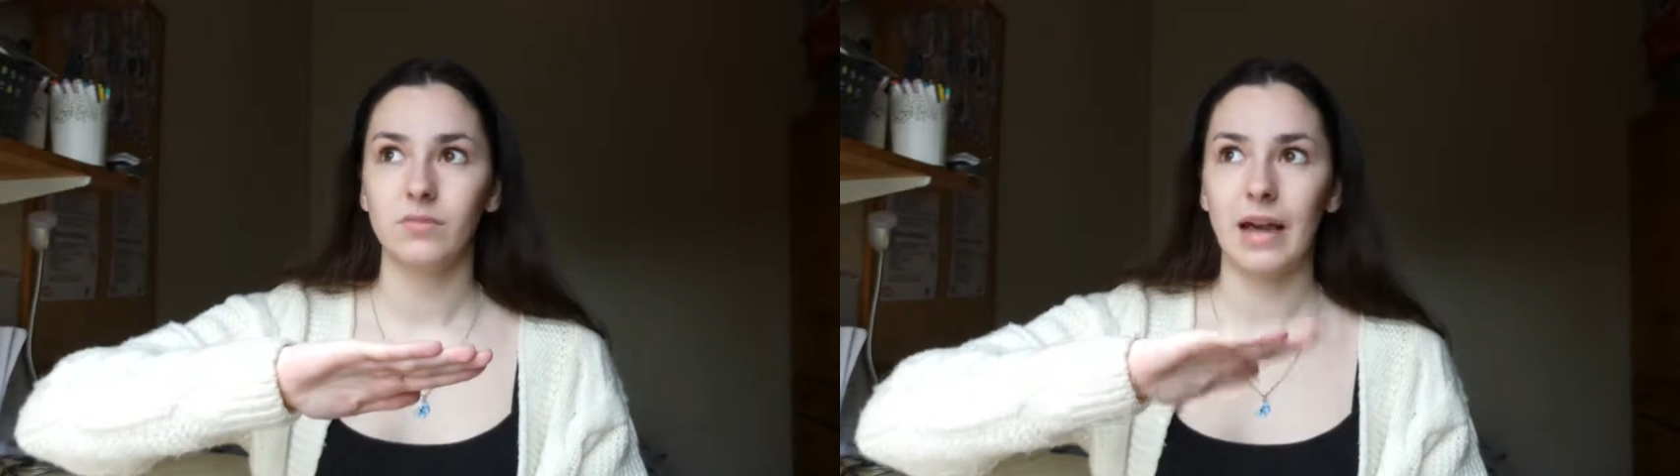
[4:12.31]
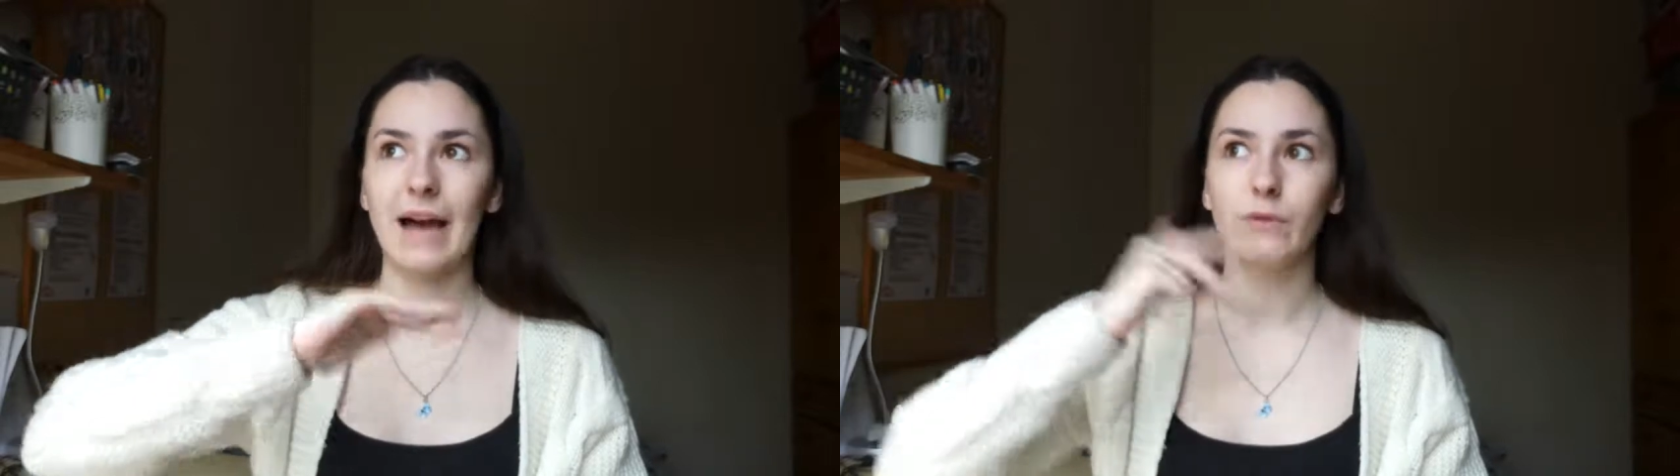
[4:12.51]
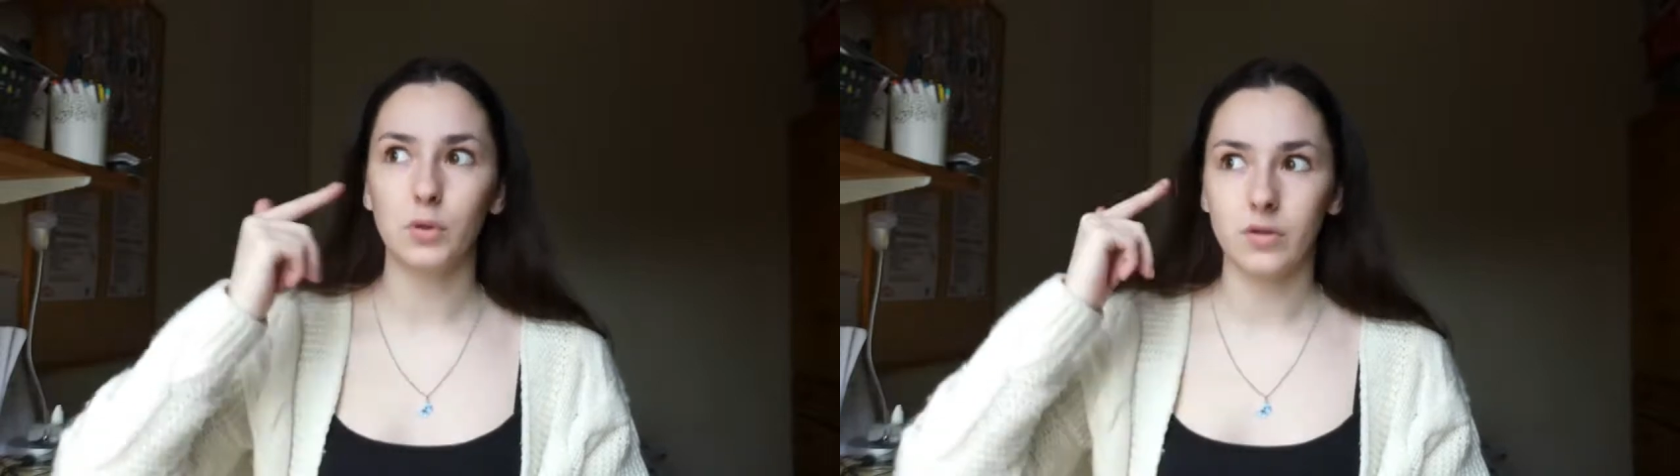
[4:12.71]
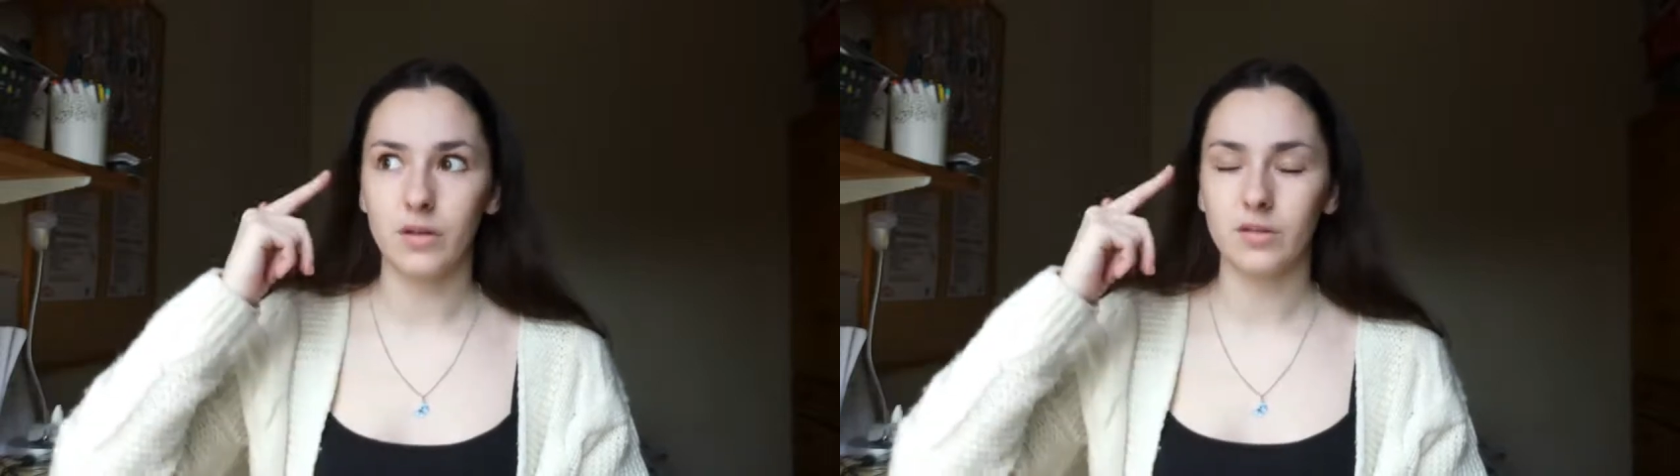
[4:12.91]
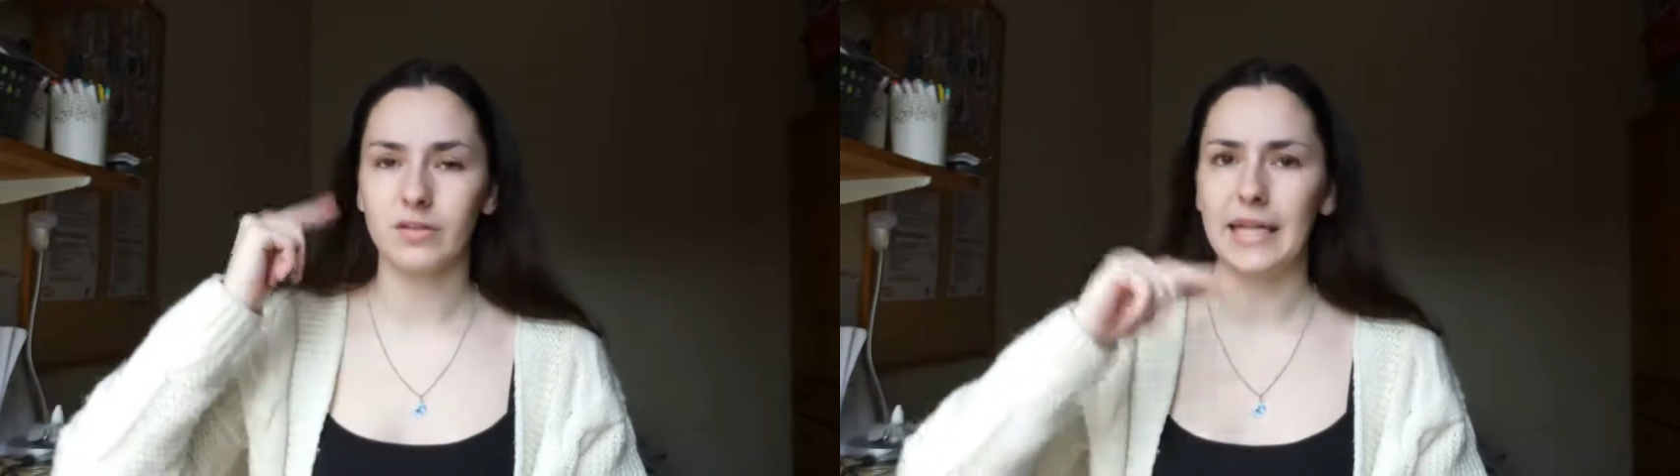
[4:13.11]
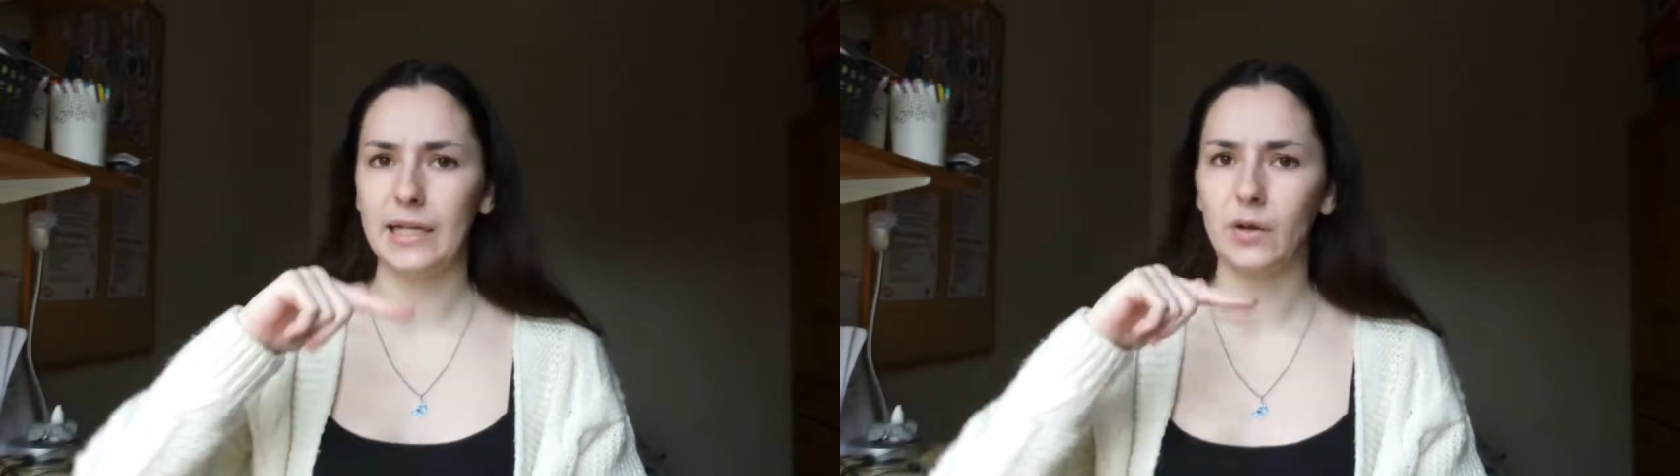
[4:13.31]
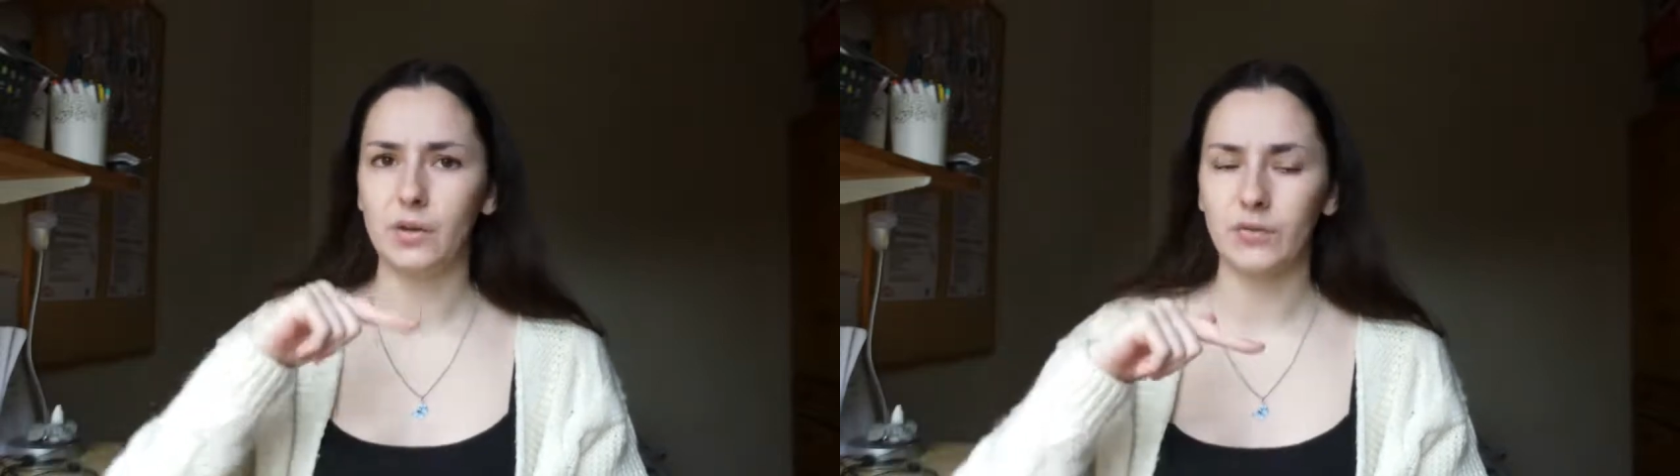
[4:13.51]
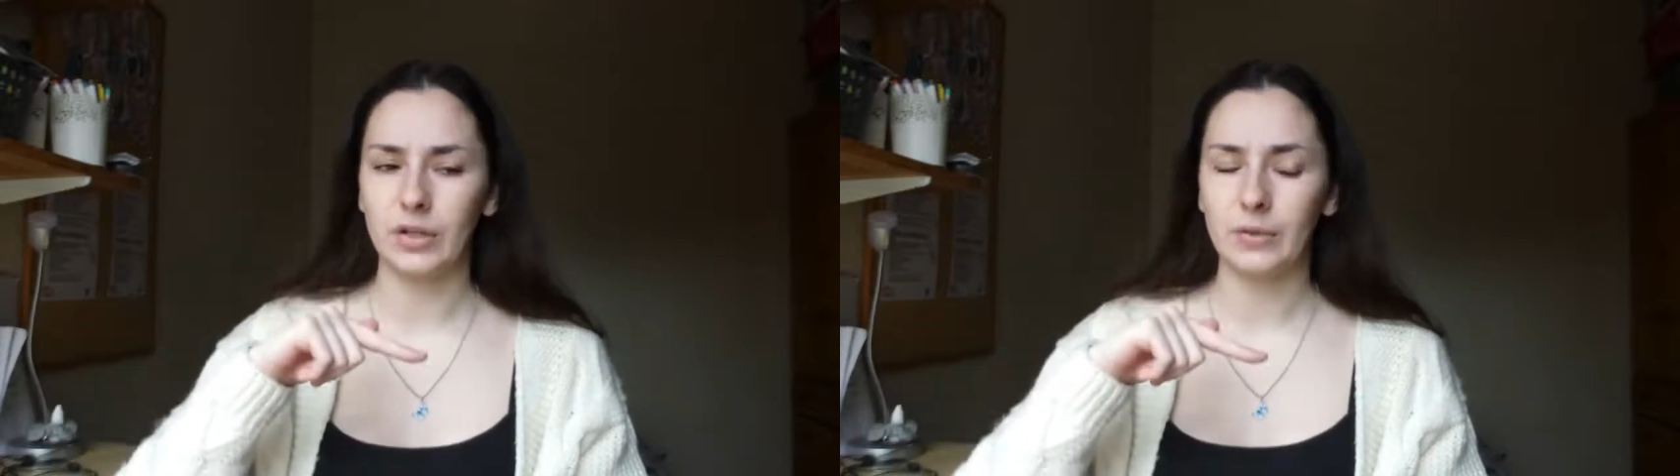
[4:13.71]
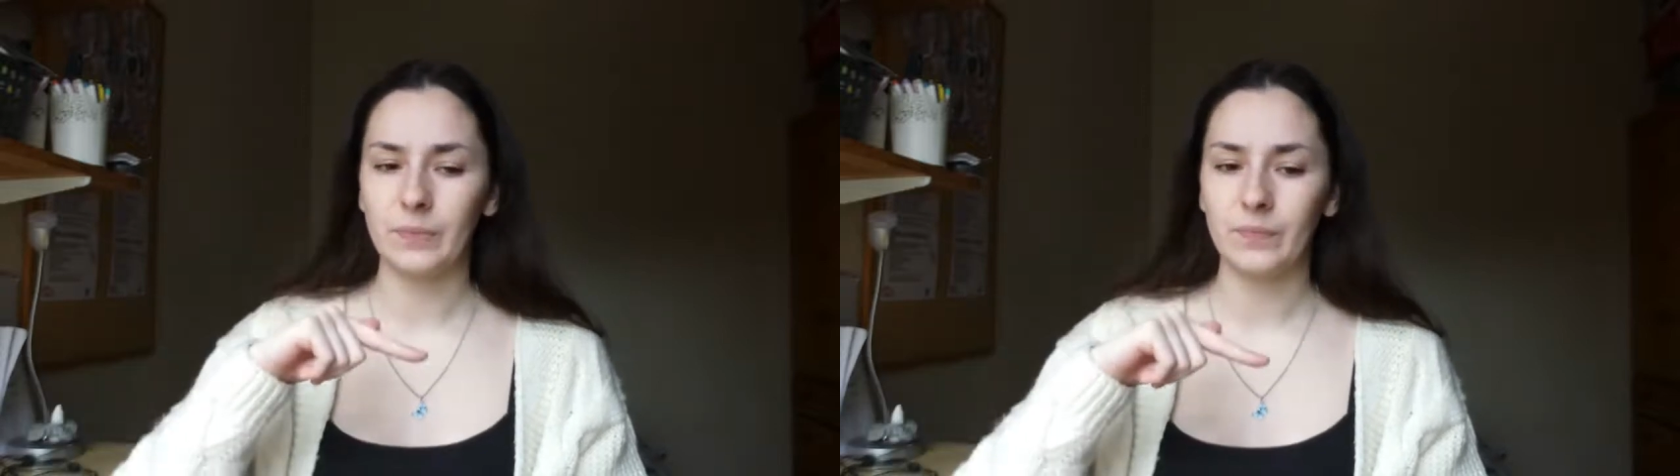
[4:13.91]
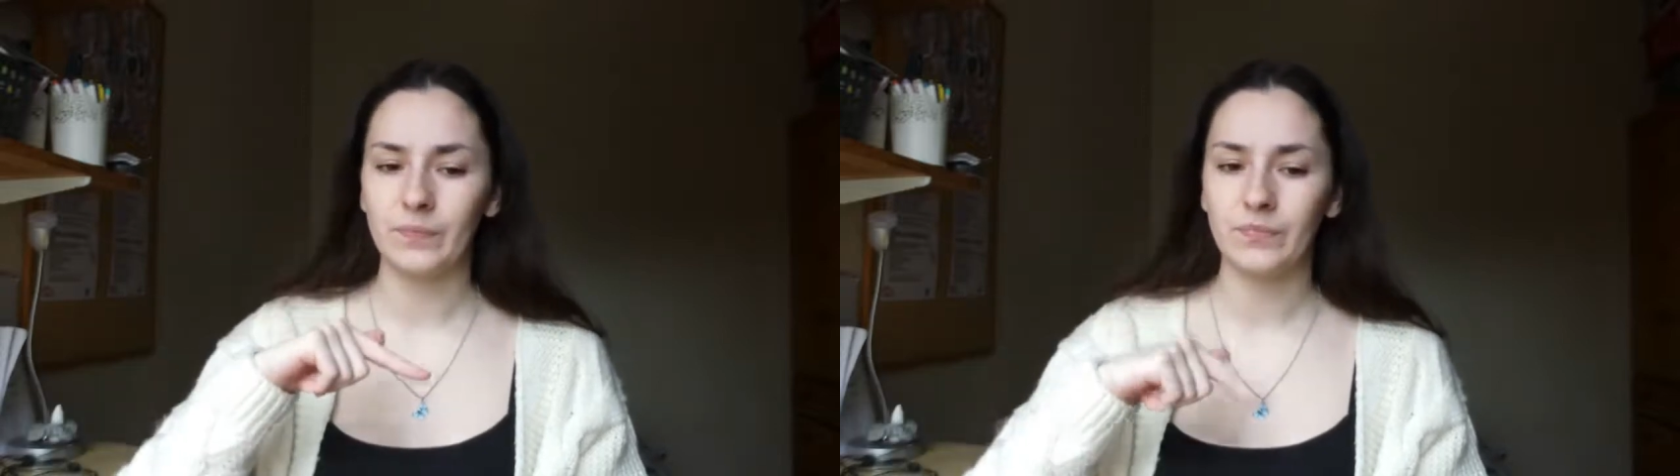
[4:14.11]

Have your answer and then look through.